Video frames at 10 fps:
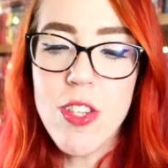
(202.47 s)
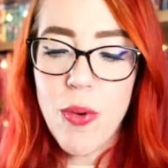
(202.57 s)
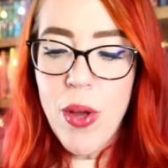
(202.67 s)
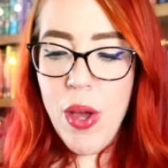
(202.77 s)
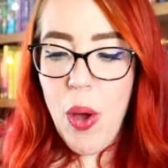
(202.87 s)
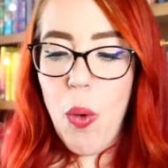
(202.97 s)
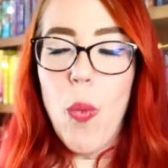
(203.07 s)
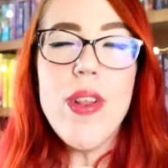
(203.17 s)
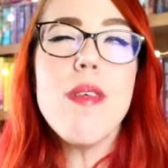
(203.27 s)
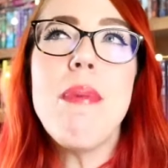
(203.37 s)
So,
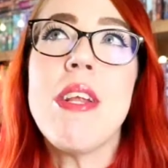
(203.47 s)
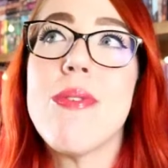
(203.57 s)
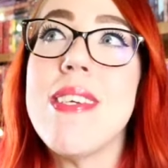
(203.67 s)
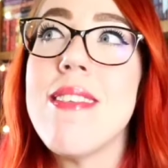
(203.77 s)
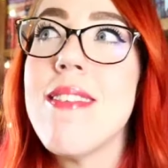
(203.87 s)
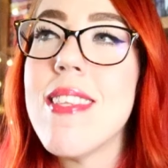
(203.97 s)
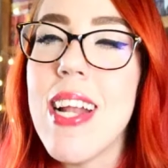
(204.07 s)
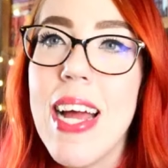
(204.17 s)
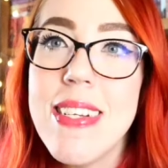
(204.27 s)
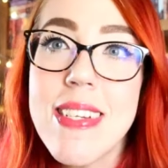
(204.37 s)
one of the main reasons
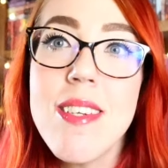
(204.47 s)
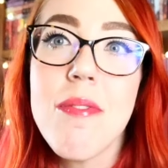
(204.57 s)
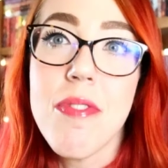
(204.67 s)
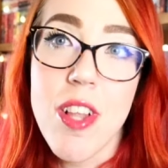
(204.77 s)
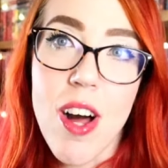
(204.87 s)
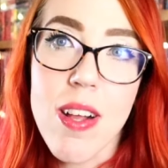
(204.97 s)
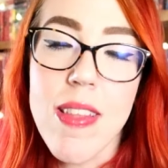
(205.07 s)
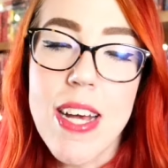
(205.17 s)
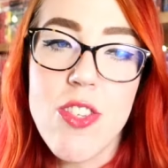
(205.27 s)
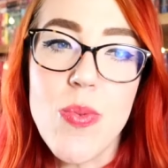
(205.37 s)
that I didn't vlog
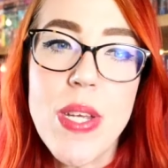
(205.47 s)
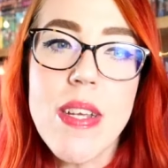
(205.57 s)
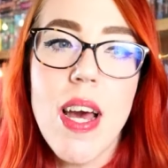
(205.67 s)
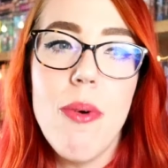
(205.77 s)
last week,